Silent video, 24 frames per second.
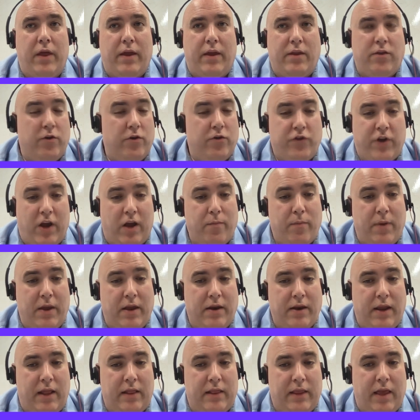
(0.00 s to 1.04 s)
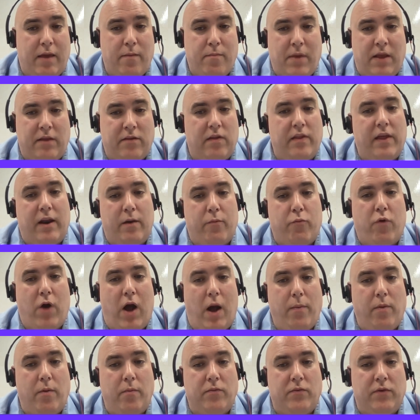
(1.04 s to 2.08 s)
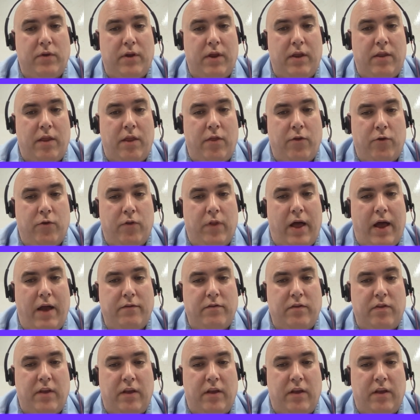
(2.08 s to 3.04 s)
like, their check being a day late means a lot of problems in their lives